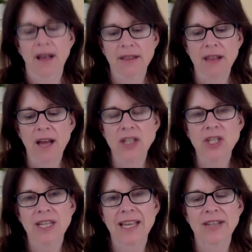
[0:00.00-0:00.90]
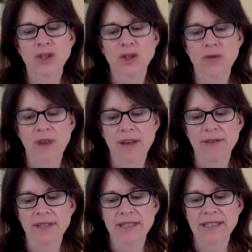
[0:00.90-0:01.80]
Logic and
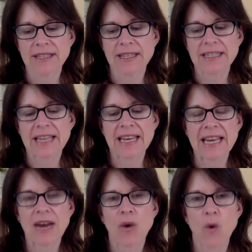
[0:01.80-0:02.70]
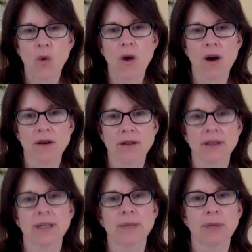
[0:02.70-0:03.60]
Survival Instinct Cannot
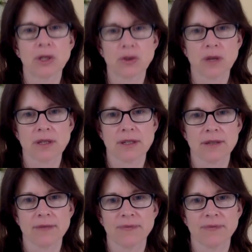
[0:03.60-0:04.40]
Wholeheartedly Be Trusted.